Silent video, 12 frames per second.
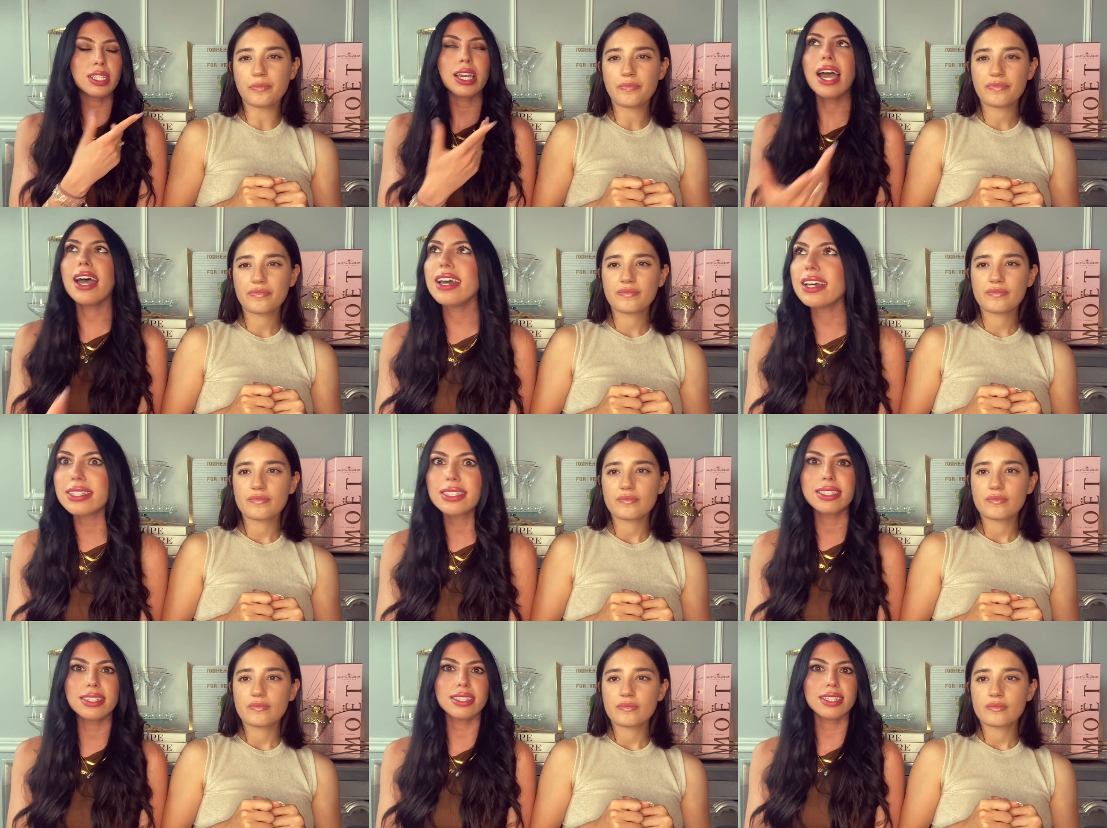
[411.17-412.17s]

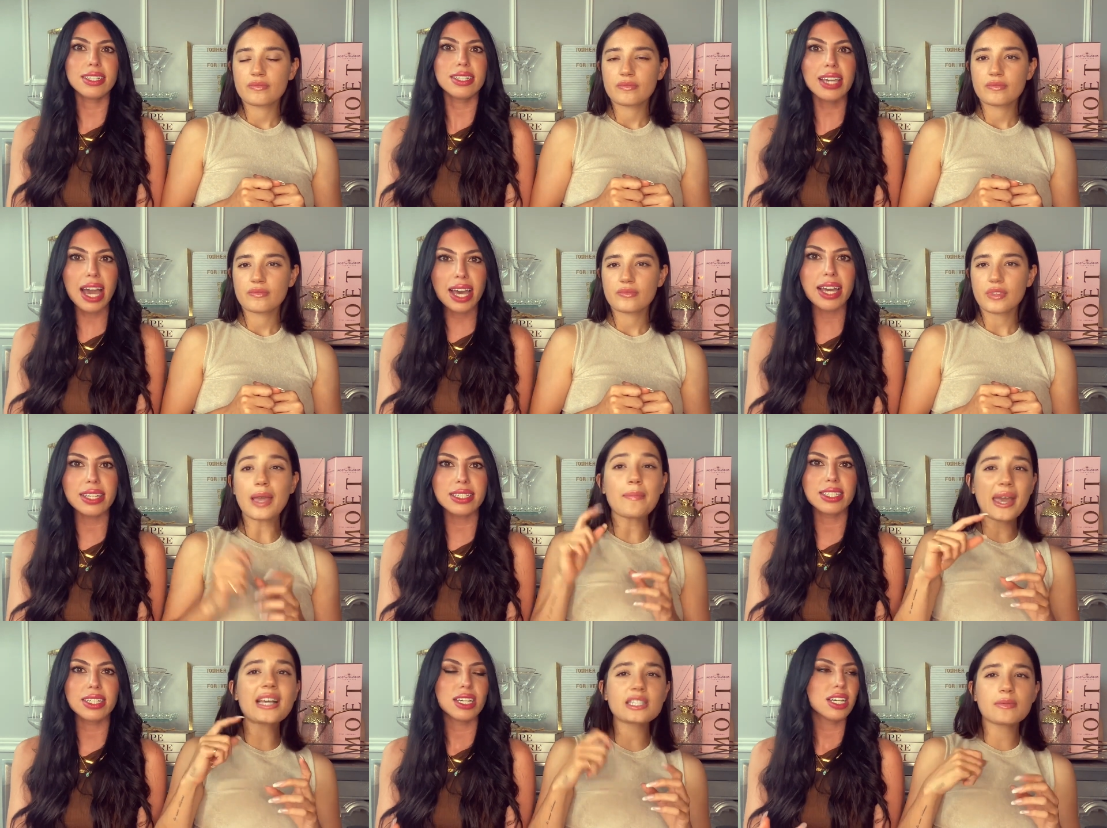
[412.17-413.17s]
Speaker 1: Yes Yes. It
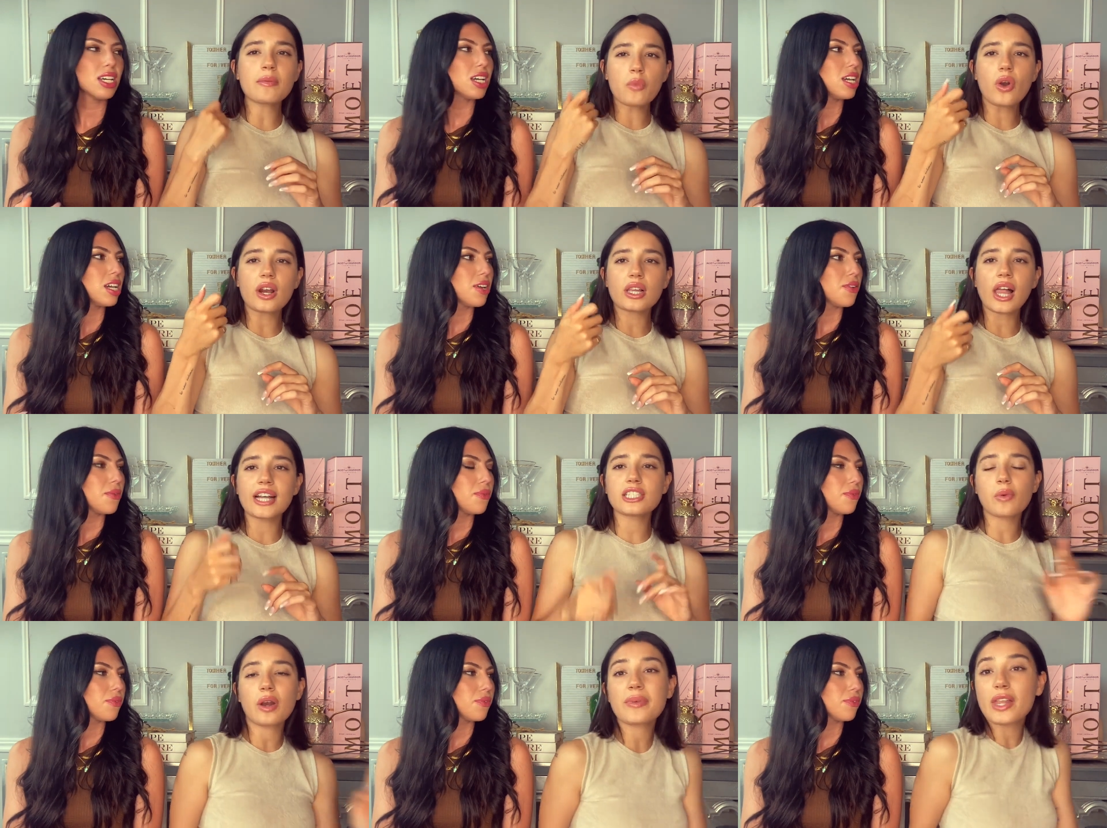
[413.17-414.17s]
makes me more inclined
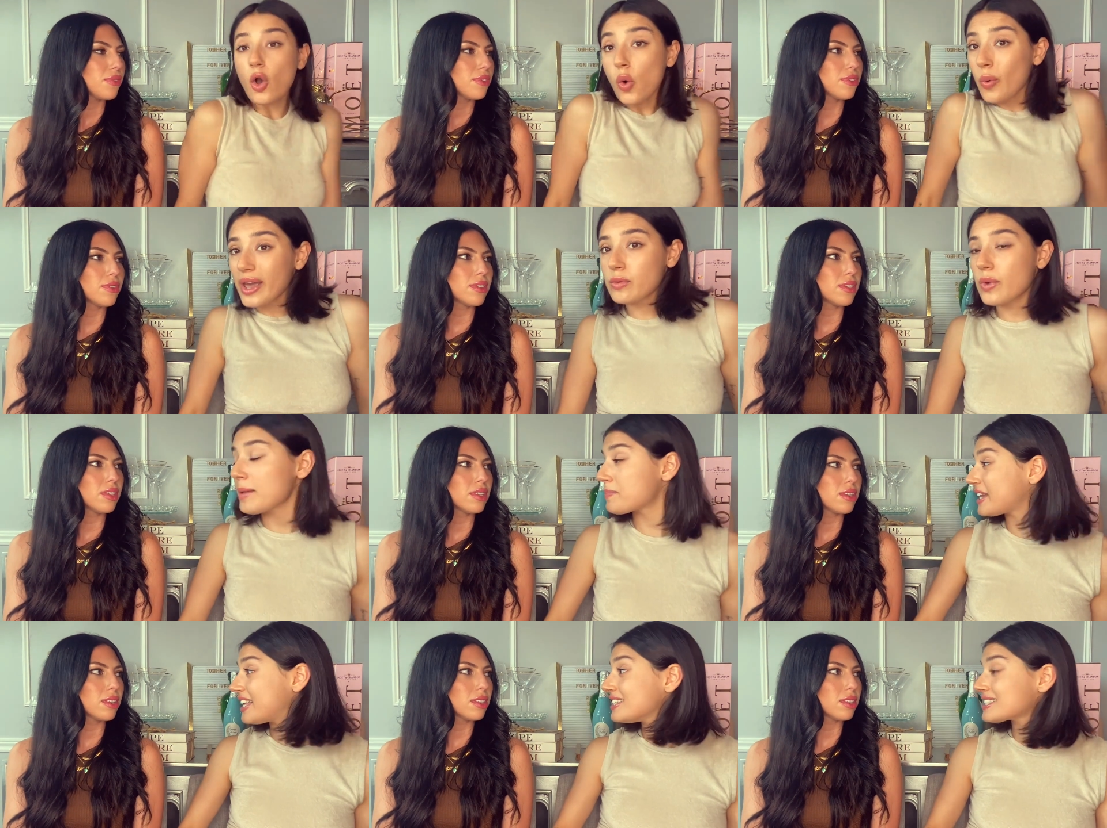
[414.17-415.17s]
to want to be like, oh, wait, wait,
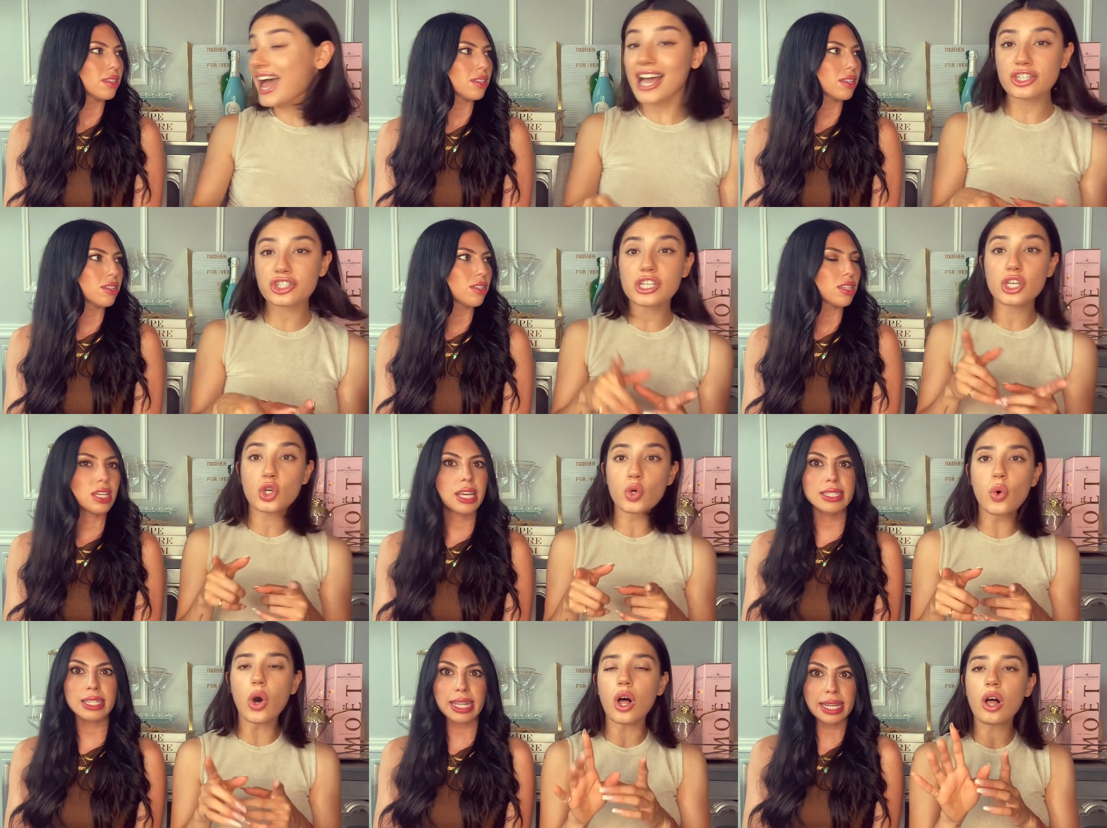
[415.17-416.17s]
but he's actually cool.
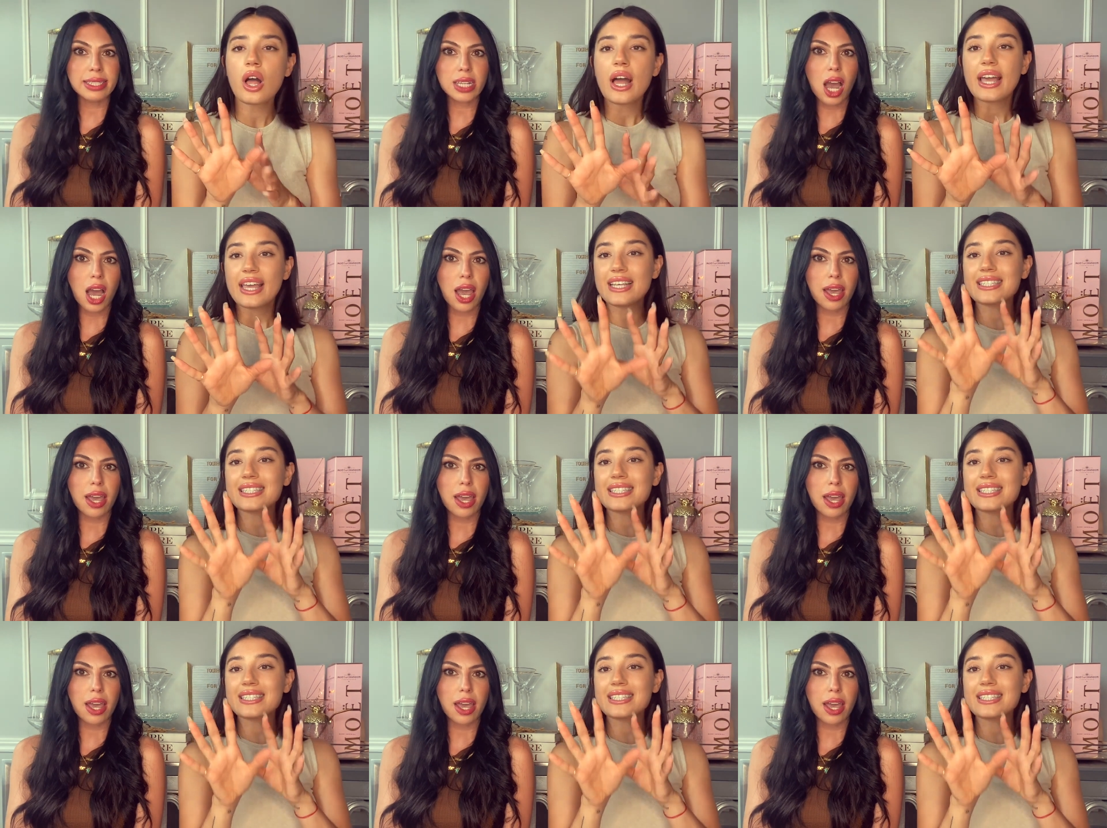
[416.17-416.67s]
He's a nice guy.